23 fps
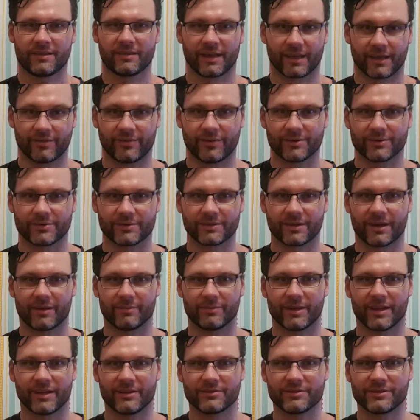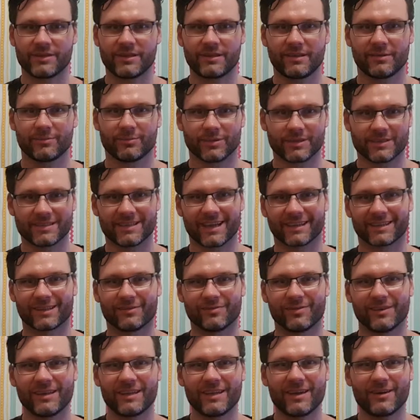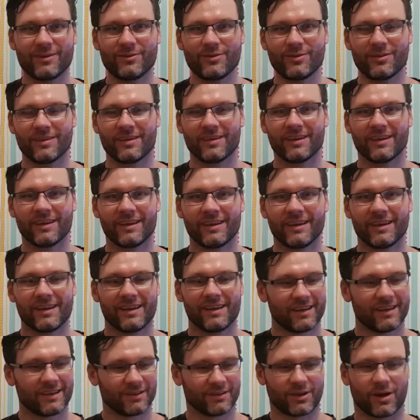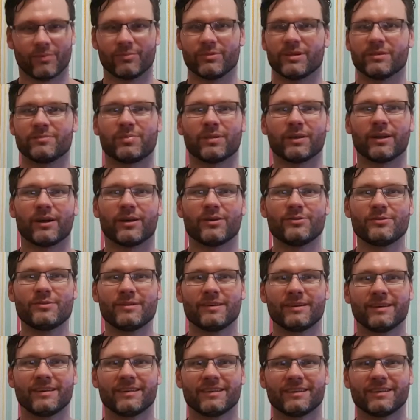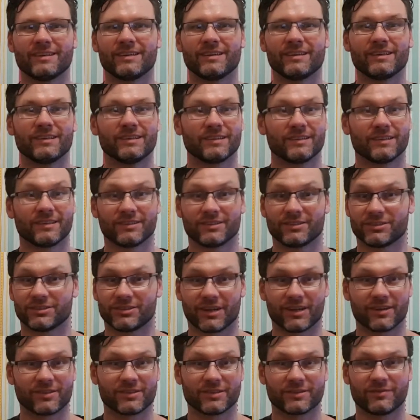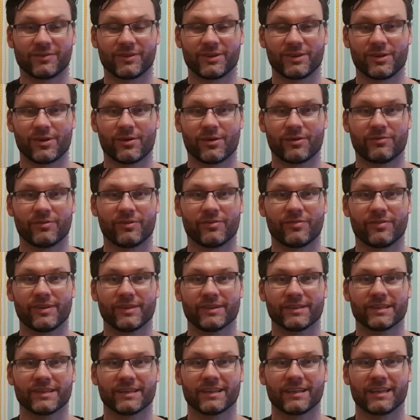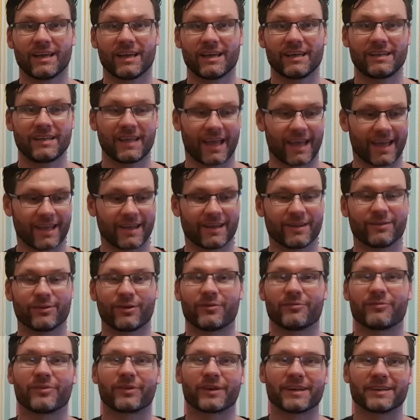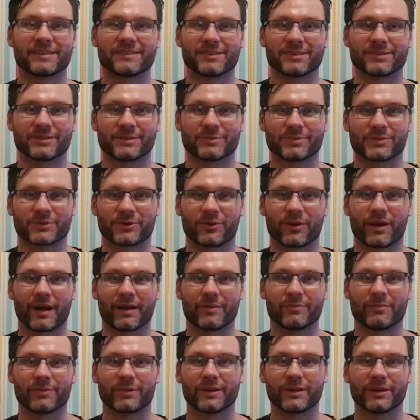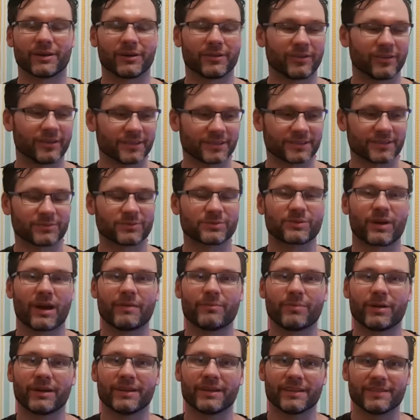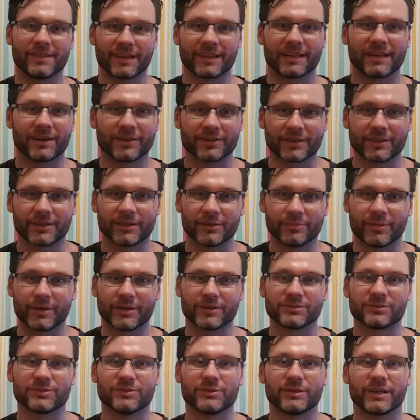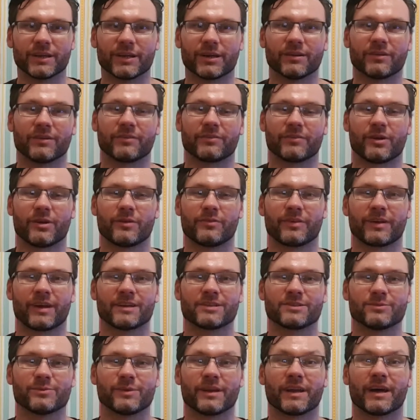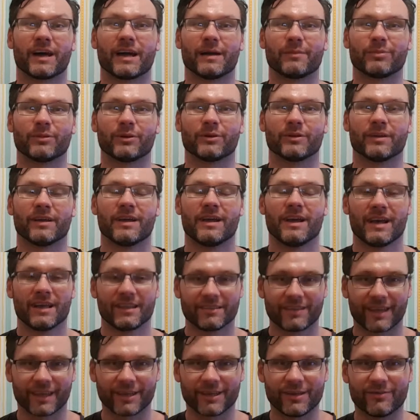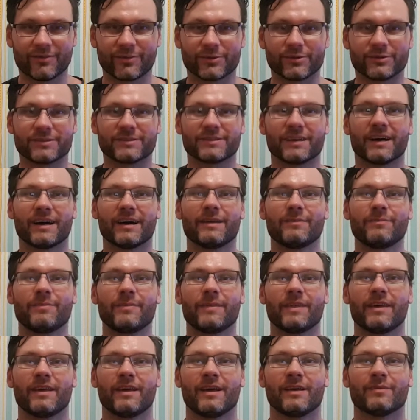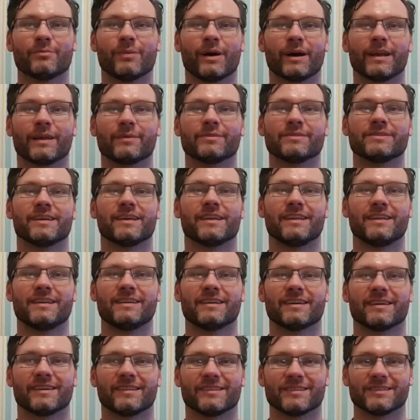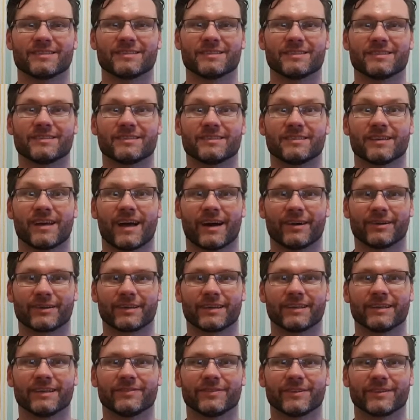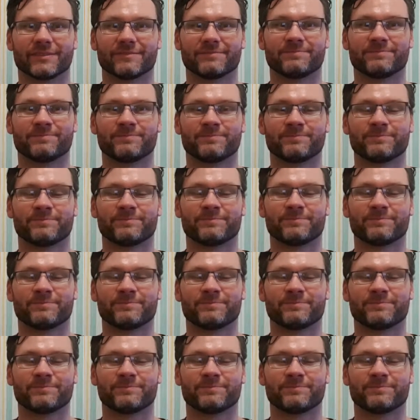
Thank you for your time and energy. Please like the video, comment below, share this video if you feel inclined, and don't forget to subscribe. Click on the subscribe button and then click on the little bell so you get a notification when I upload. Thank you for your time. My name is Eddie, and this is How to Get Living.